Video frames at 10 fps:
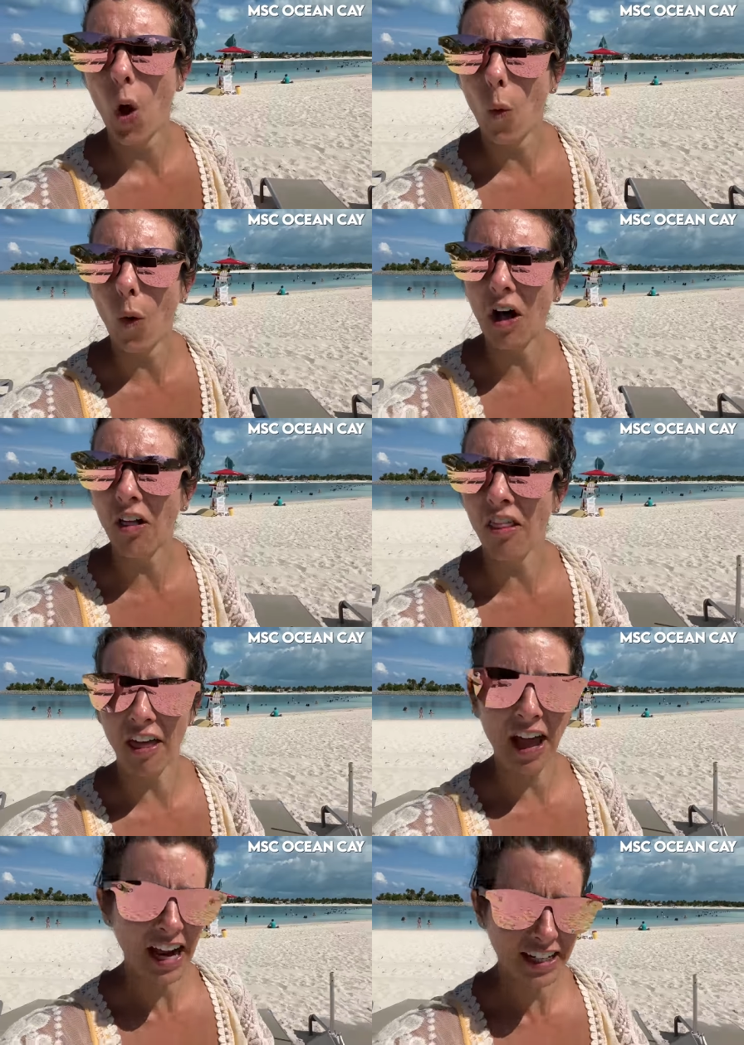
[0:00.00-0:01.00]
Well,
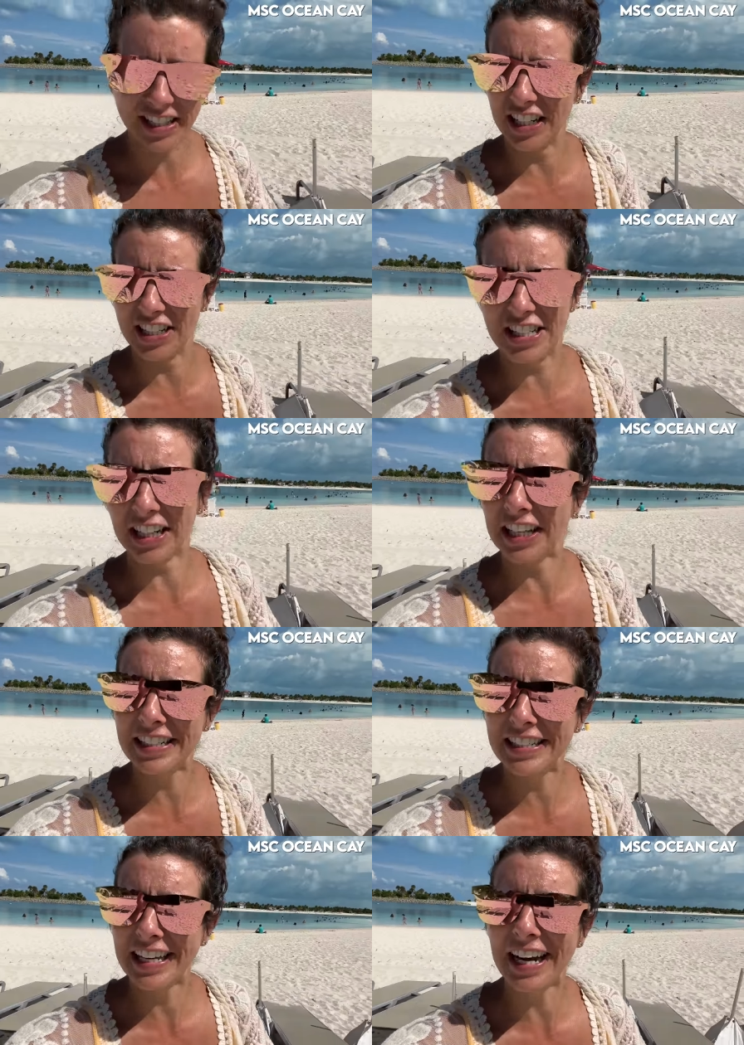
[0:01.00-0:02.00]
that is the
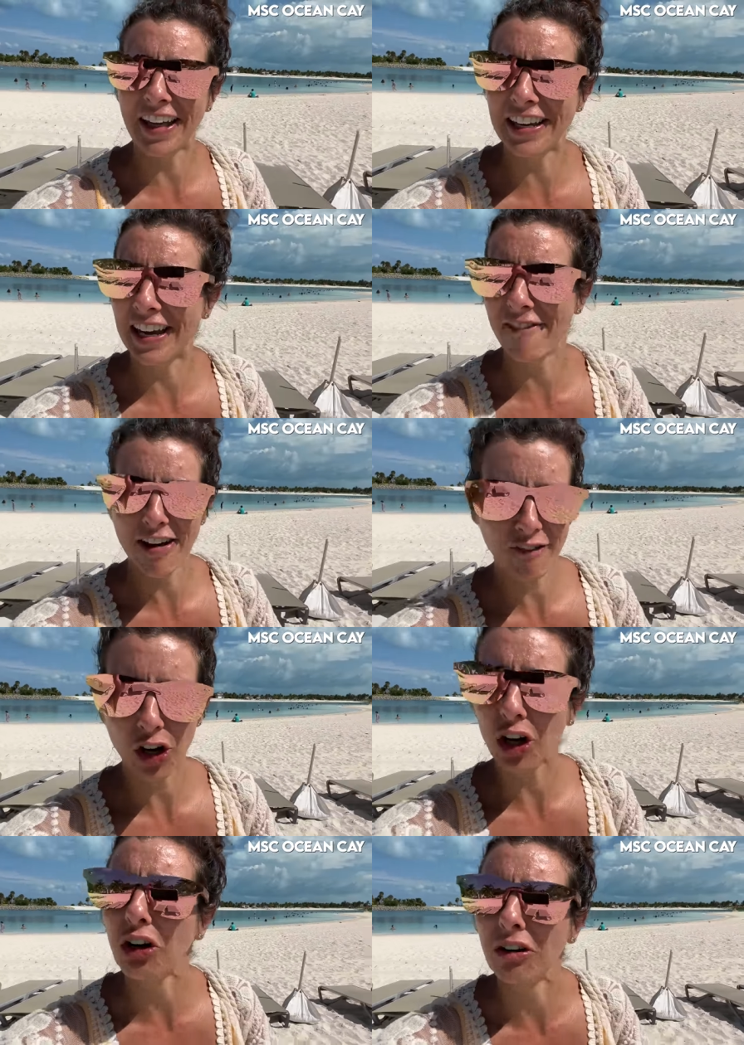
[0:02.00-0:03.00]
silliest thing I think I've ever
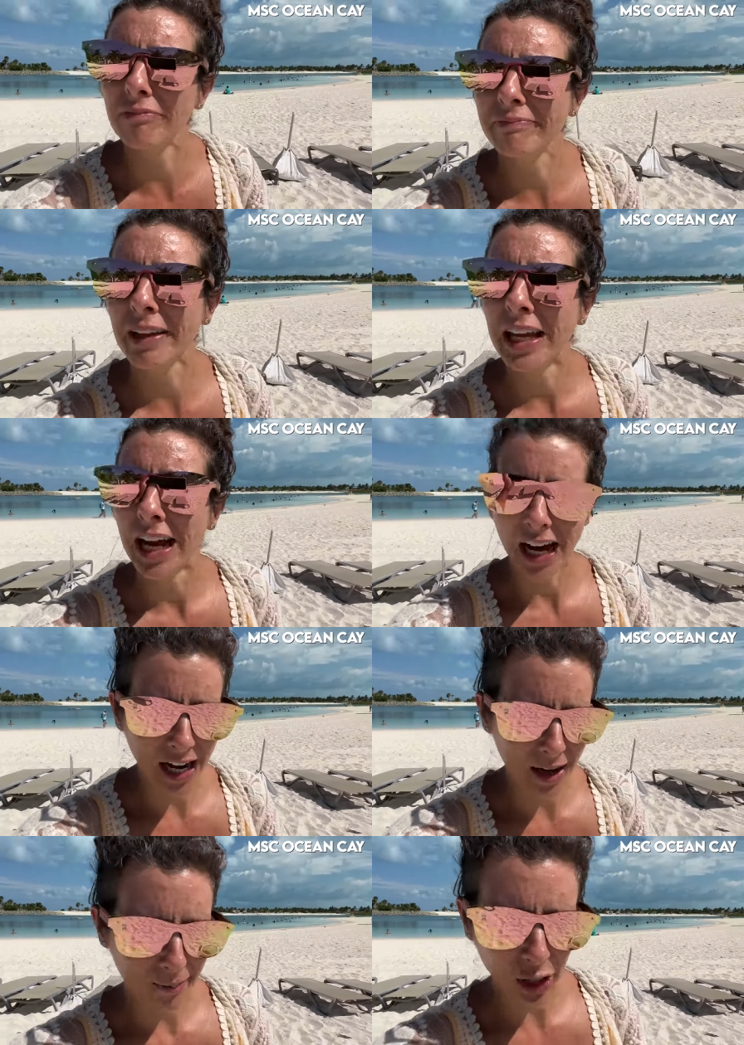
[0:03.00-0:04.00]
heard.
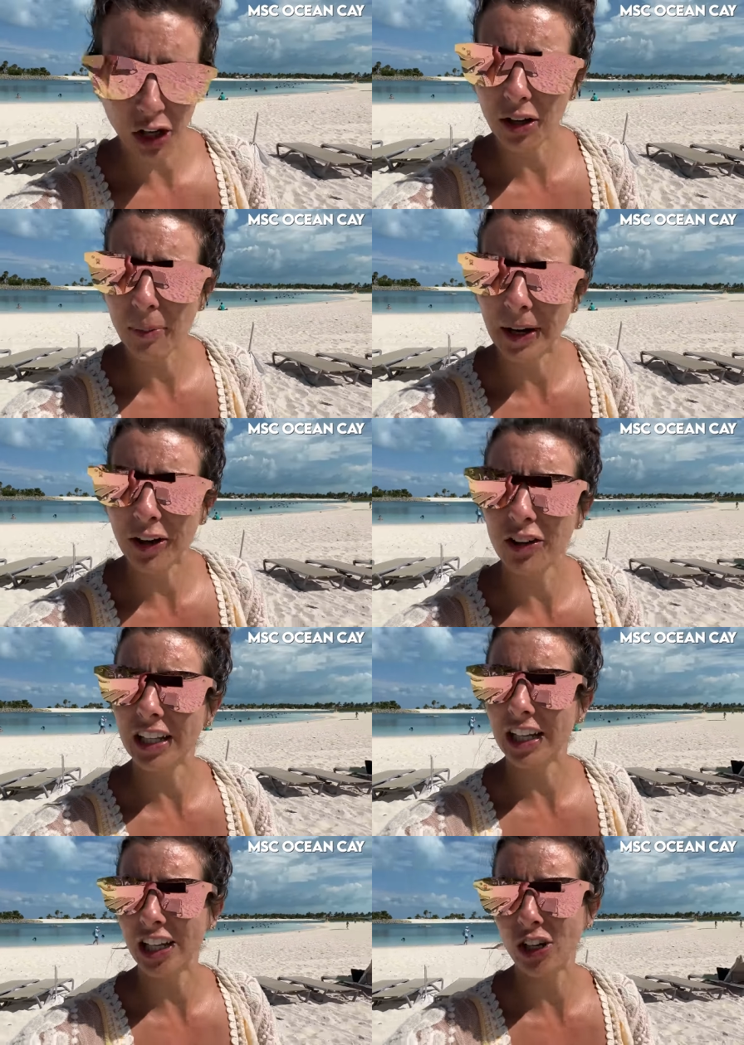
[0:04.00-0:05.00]
Um, Y'all,
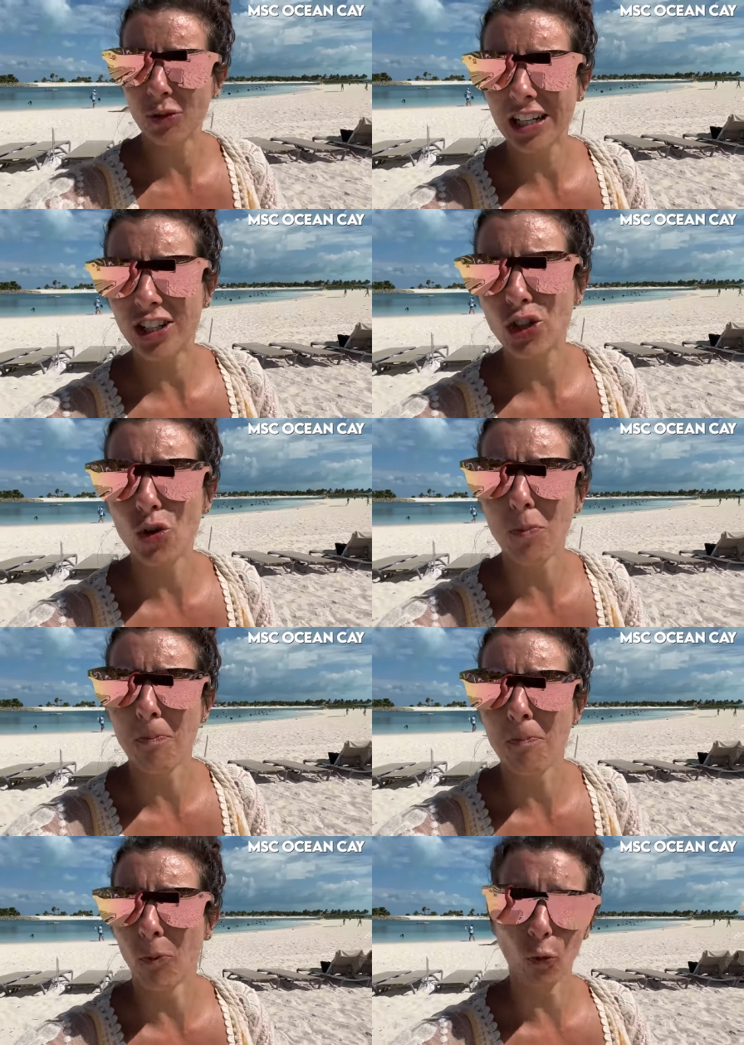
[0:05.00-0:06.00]
apparently you need to
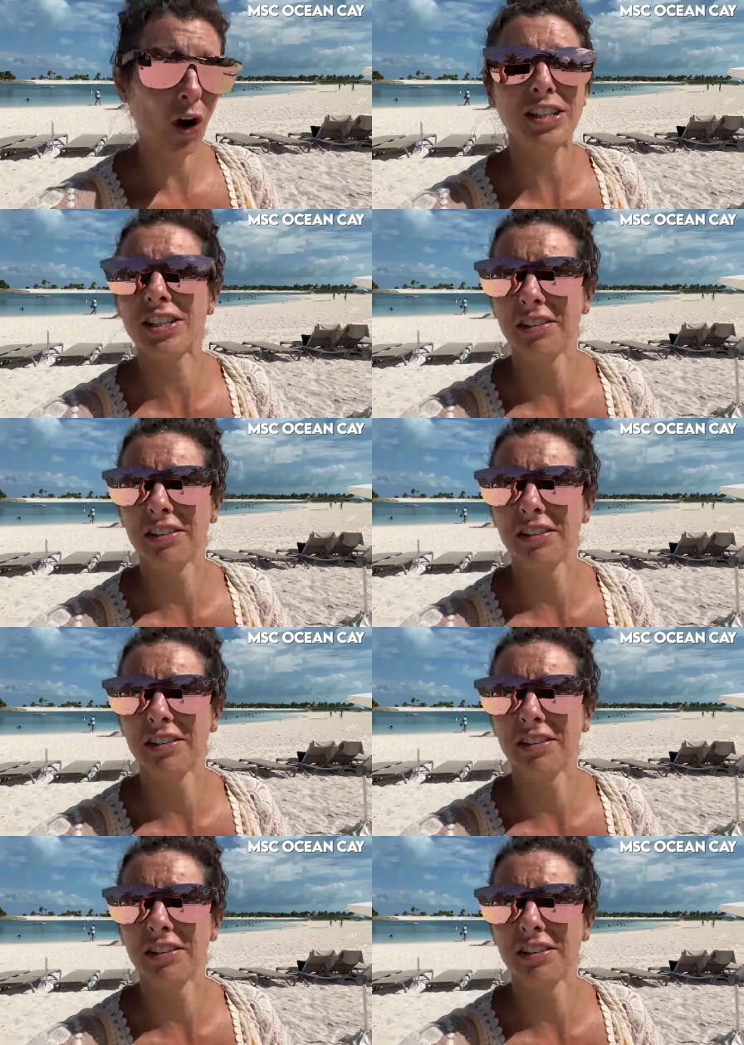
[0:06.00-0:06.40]
rent